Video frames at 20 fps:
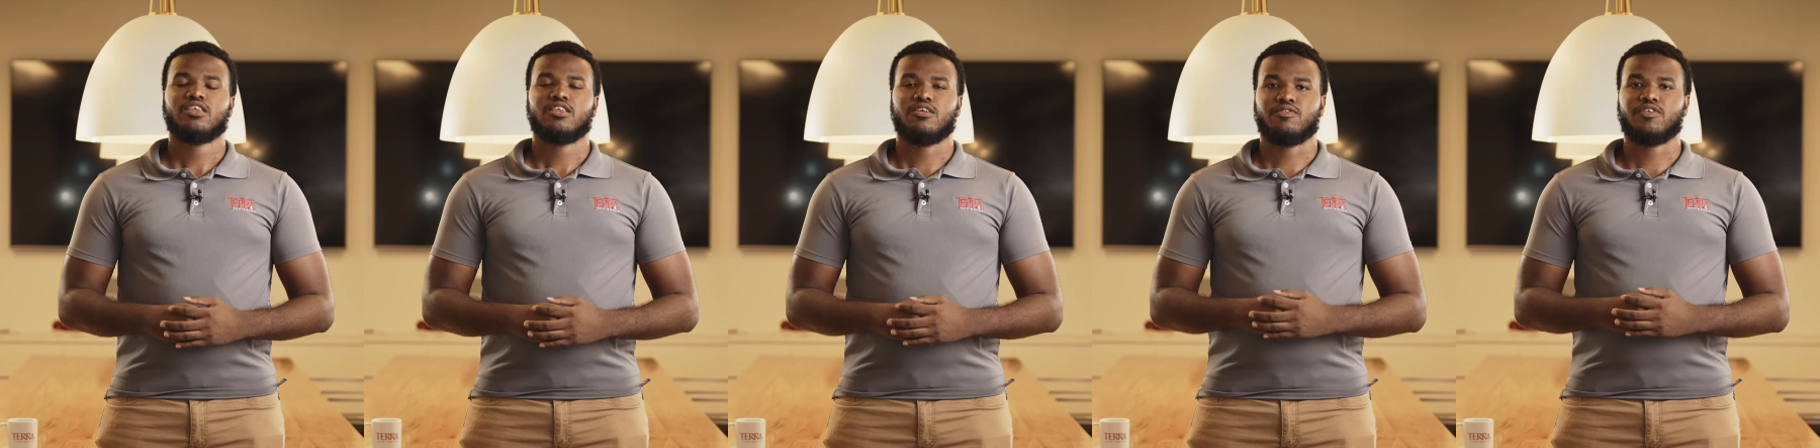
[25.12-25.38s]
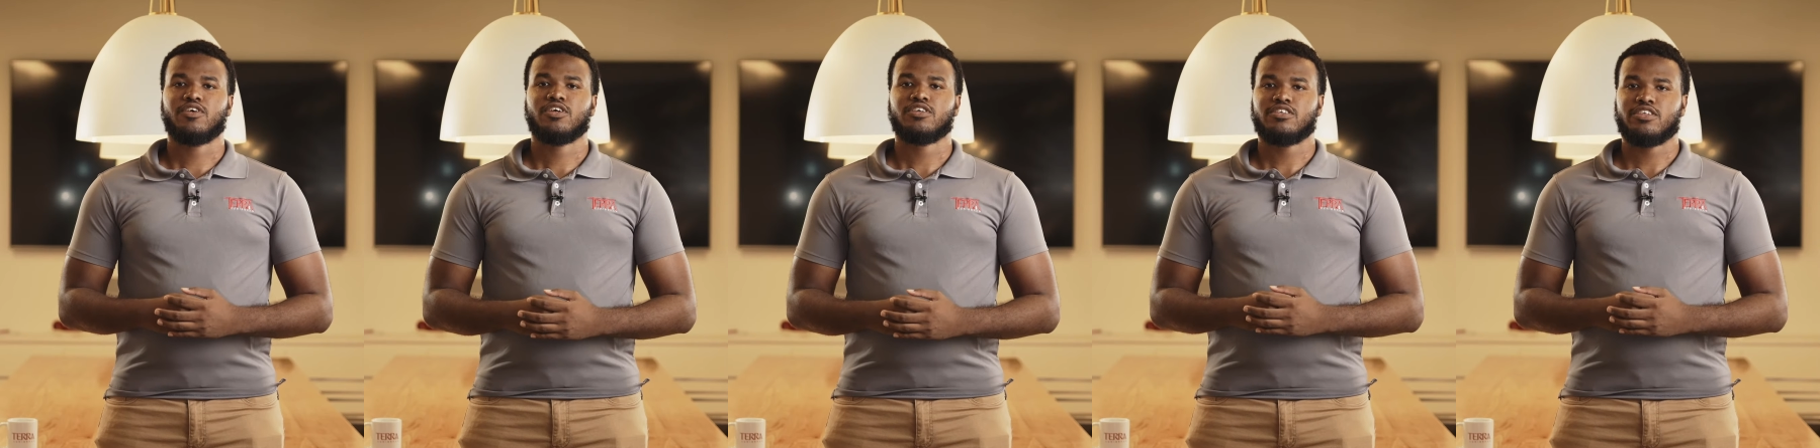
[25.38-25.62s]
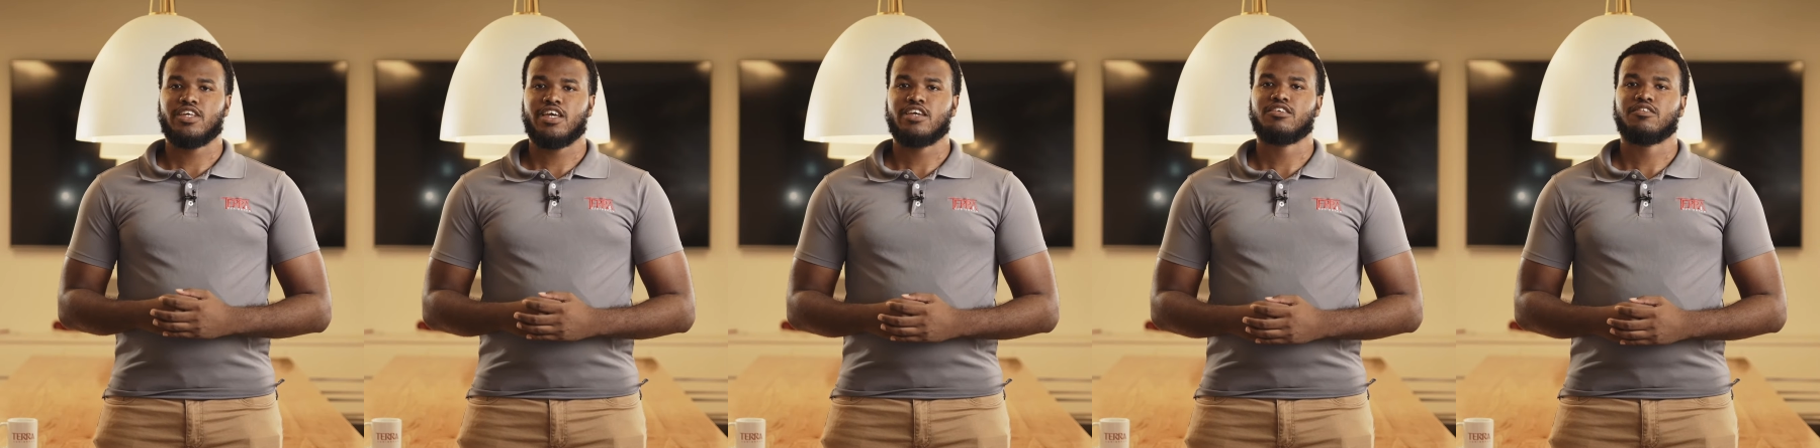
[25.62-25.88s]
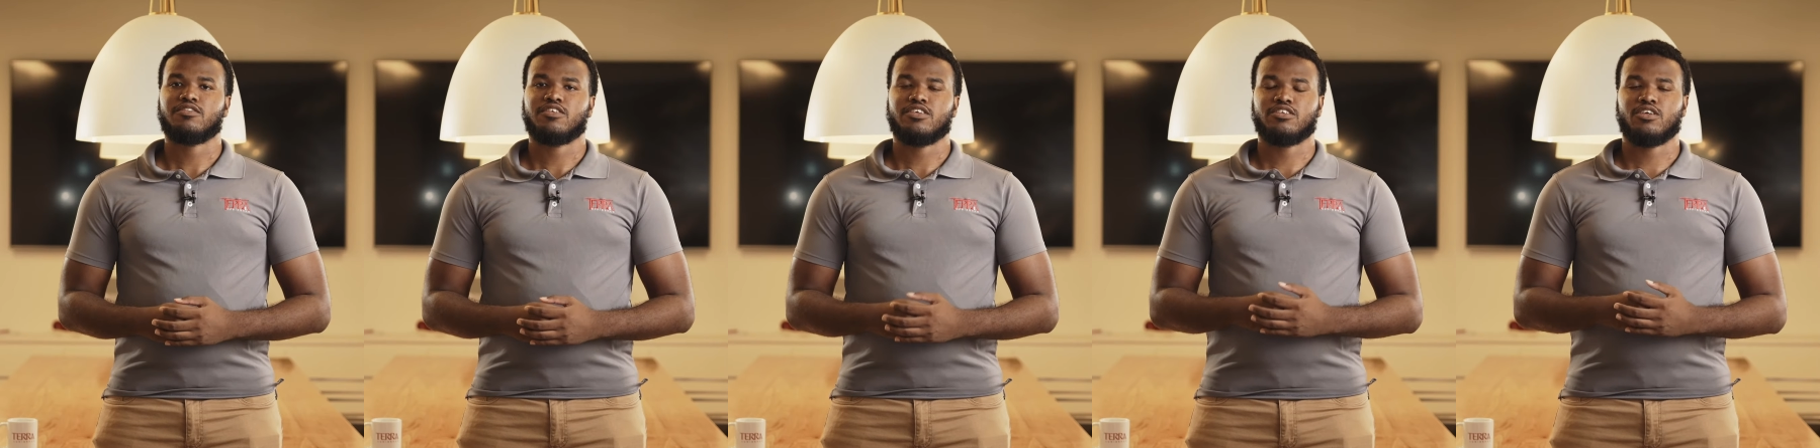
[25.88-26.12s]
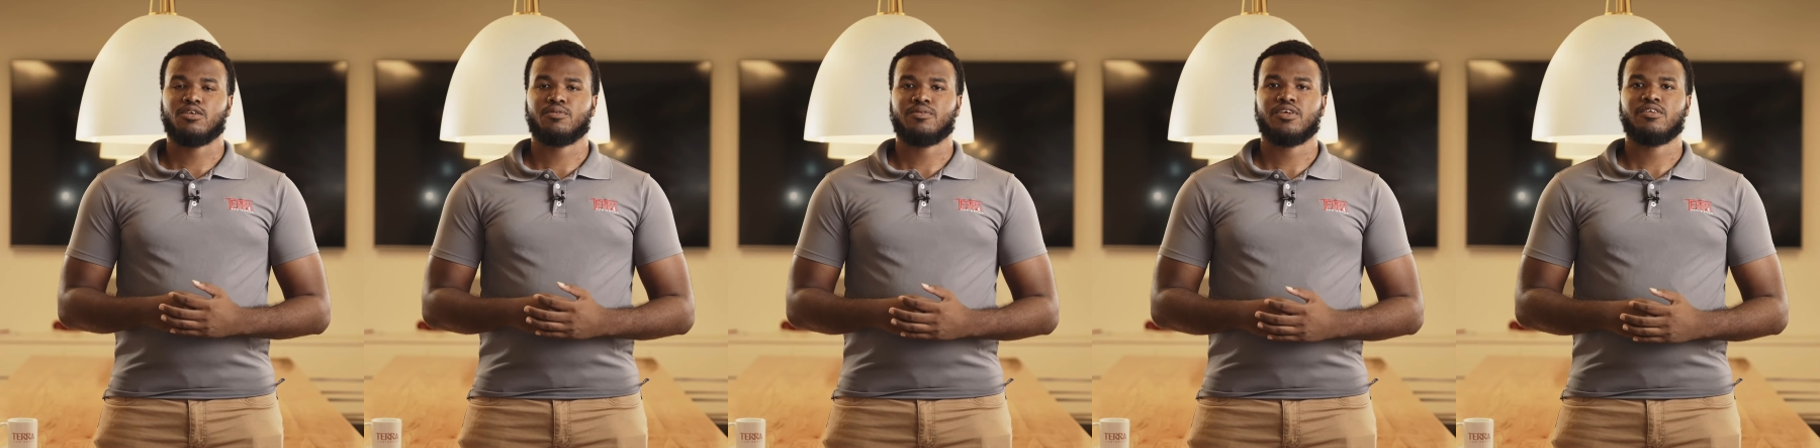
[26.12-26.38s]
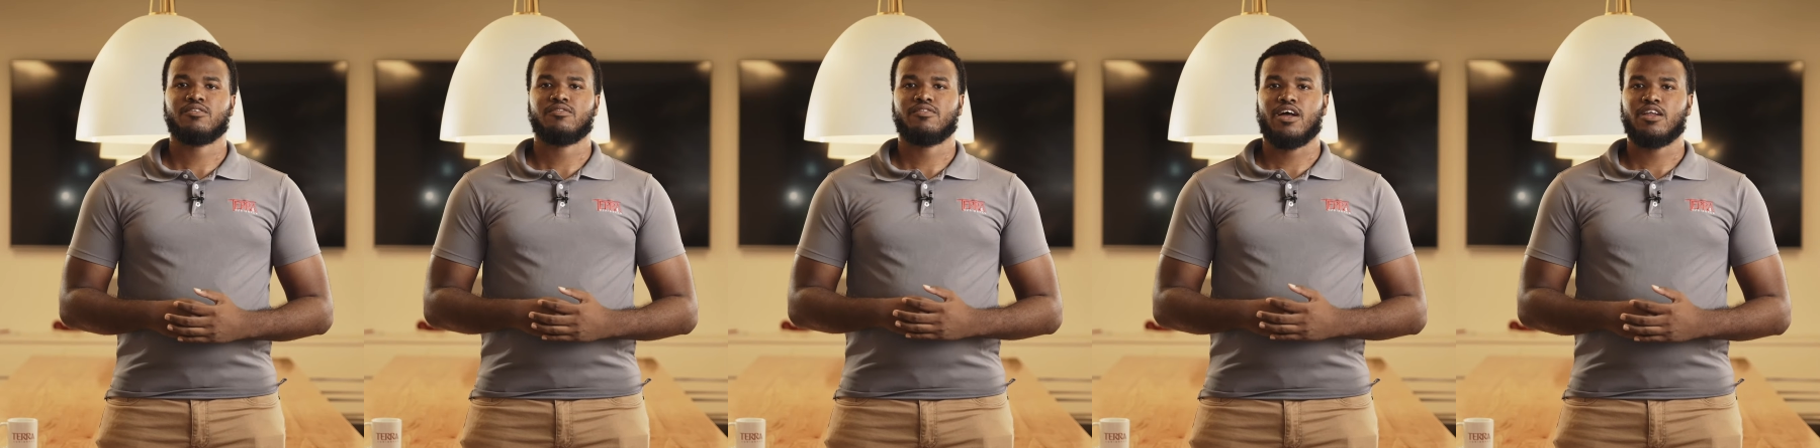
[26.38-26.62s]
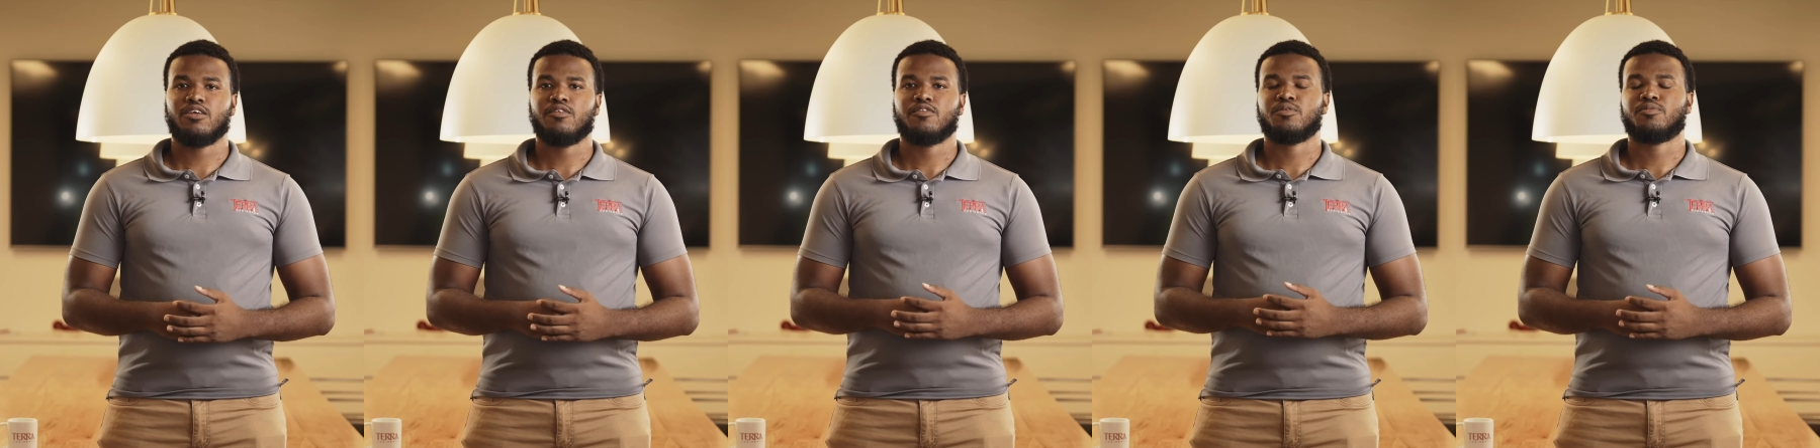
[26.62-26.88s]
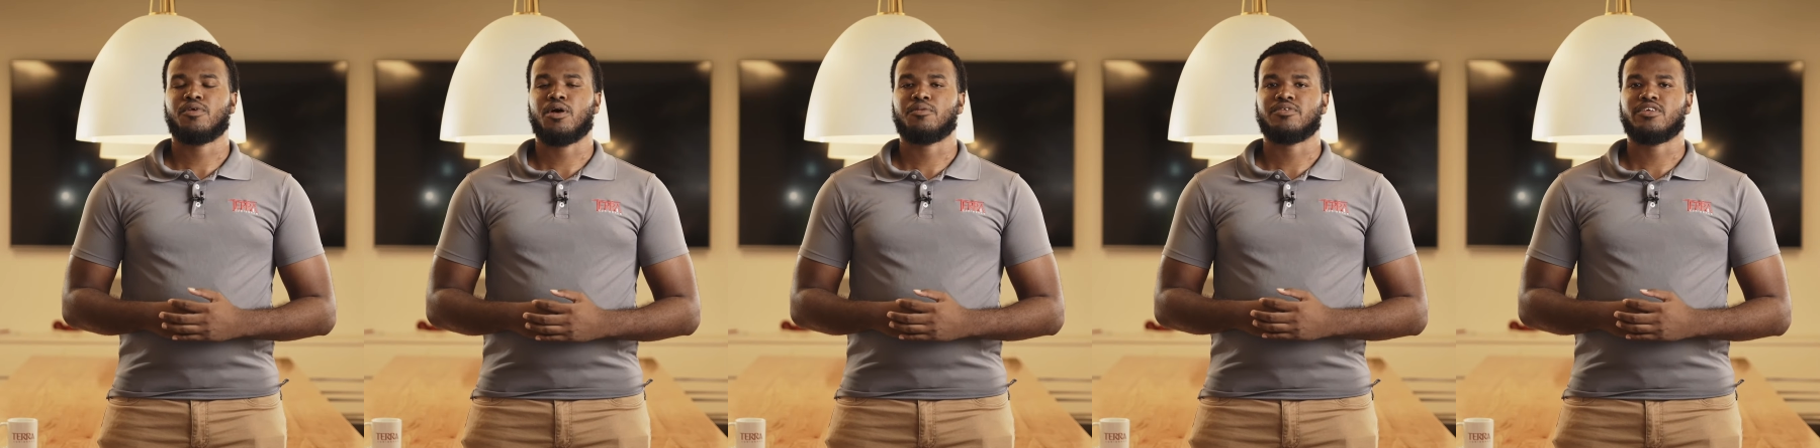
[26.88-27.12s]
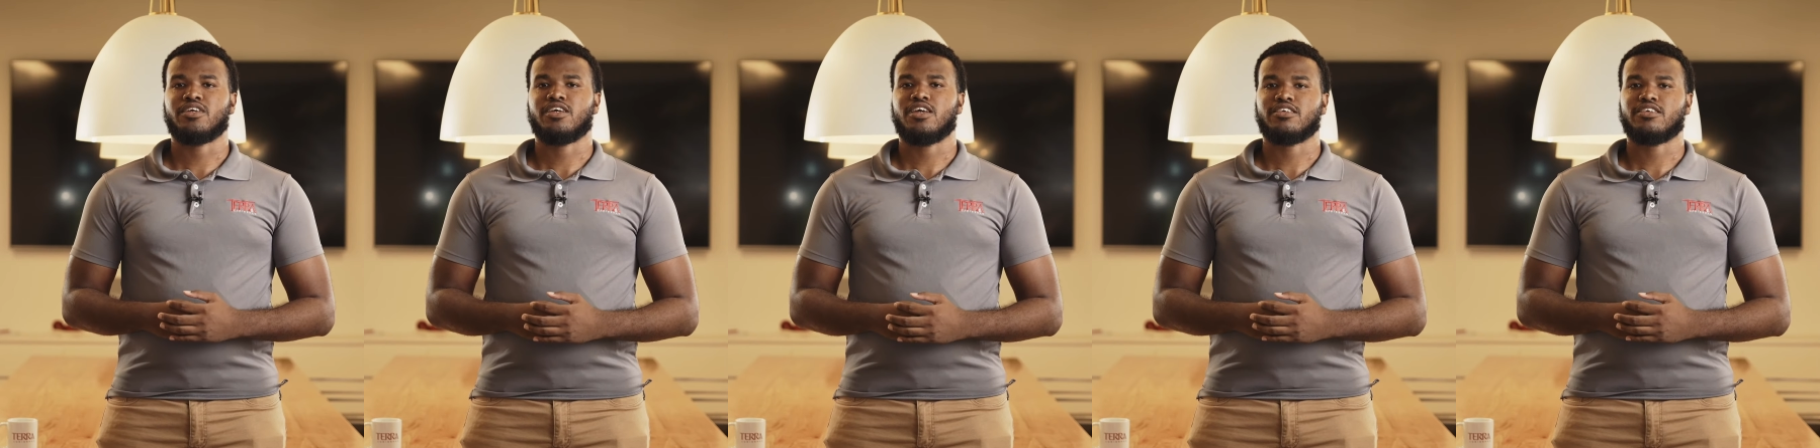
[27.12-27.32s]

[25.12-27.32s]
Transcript: The first stage of determining the value of the property